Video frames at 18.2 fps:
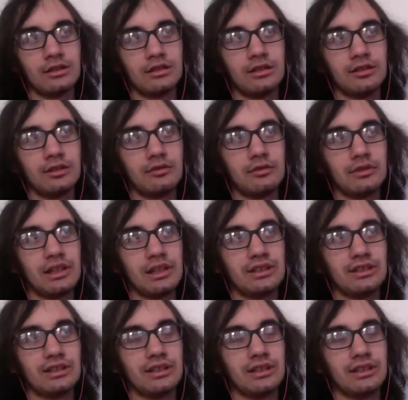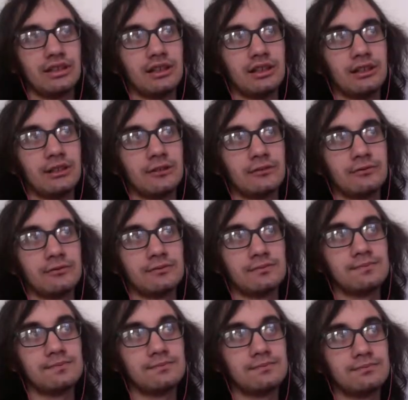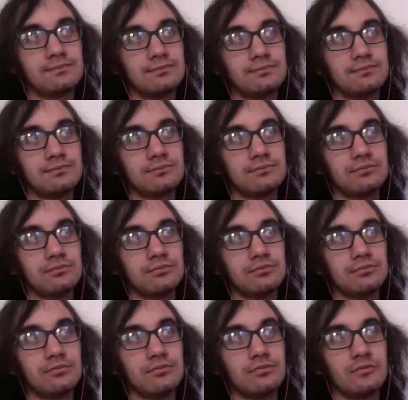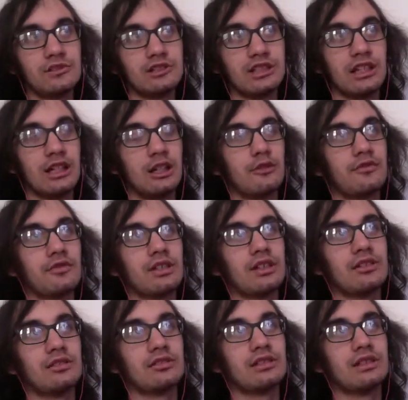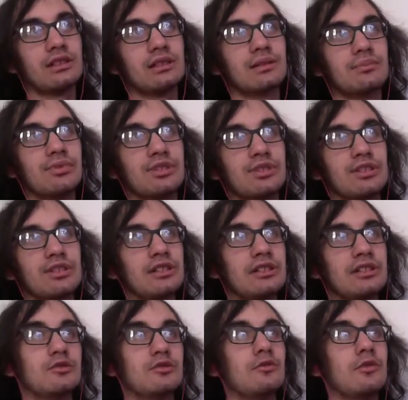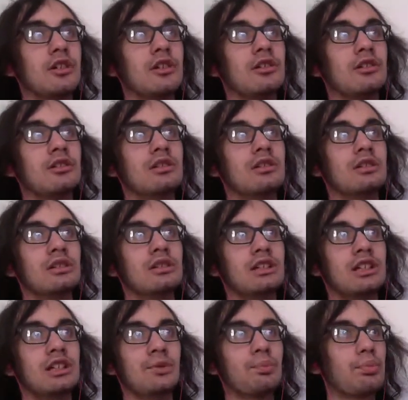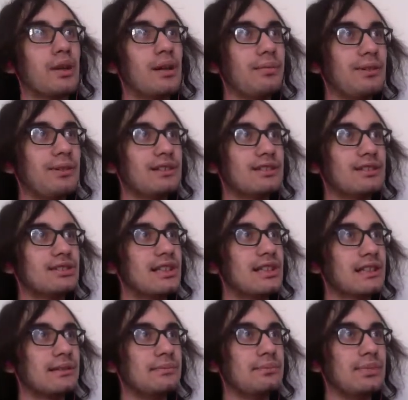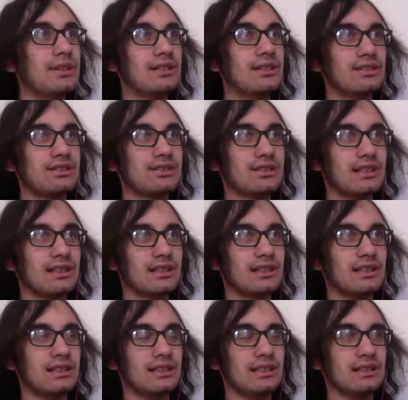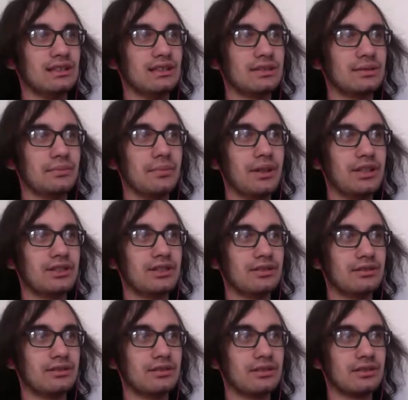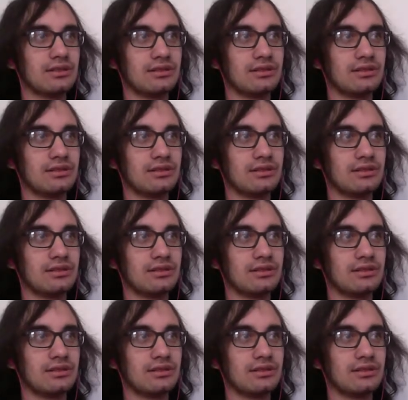And the way I see it now, the healthcare thing besides the wall is probably the second biggest thing he's mentioned.